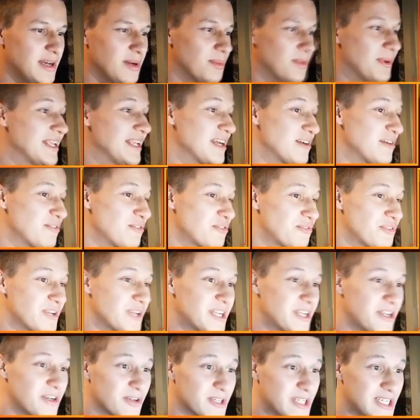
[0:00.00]
When you have a
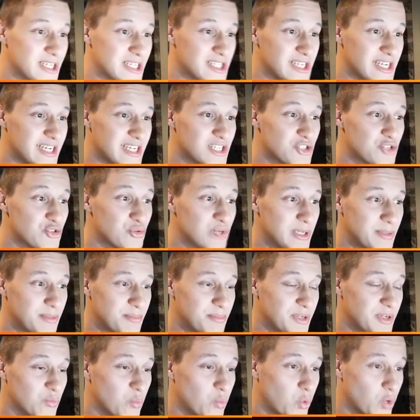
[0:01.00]
video that's actually
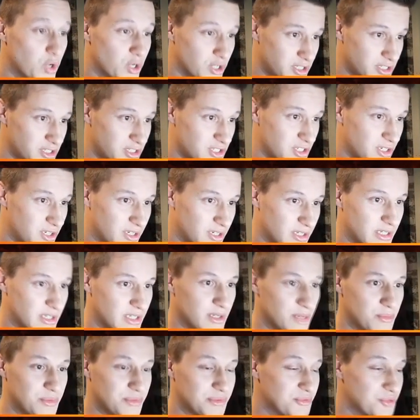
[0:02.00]
been worked on
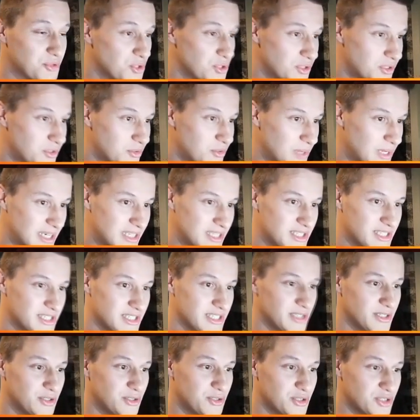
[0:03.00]
with good
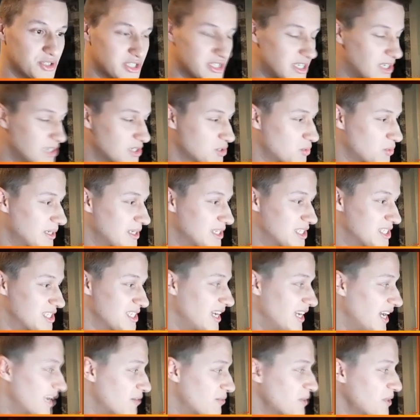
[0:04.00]
quality, good sound quality,
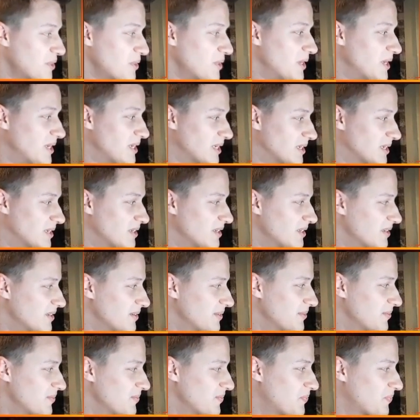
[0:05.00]
everything,
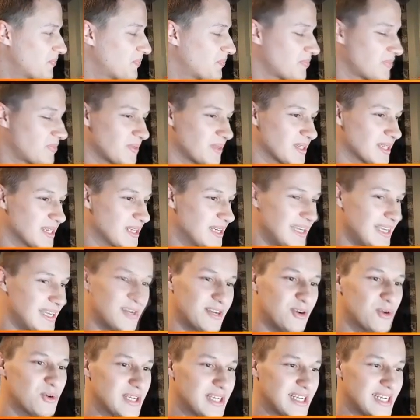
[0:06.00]
it
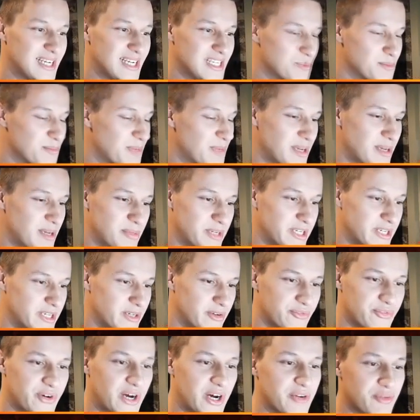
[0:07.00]
only gets maybe
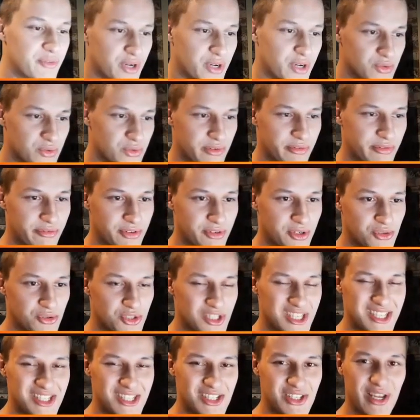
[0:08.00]
500
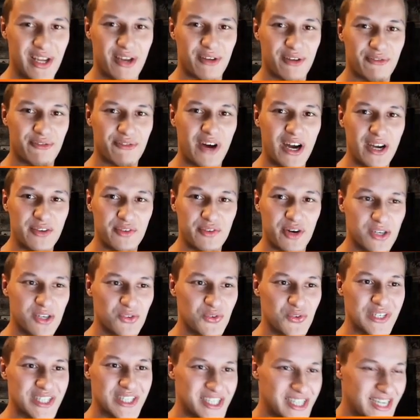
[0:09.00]
views instead of
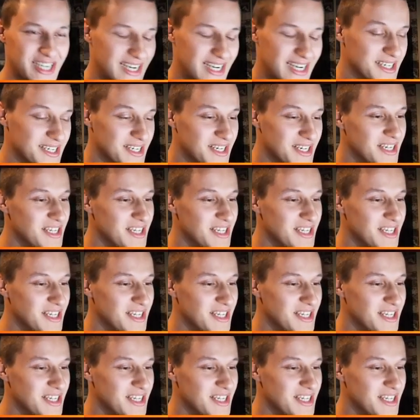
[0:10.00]
500k.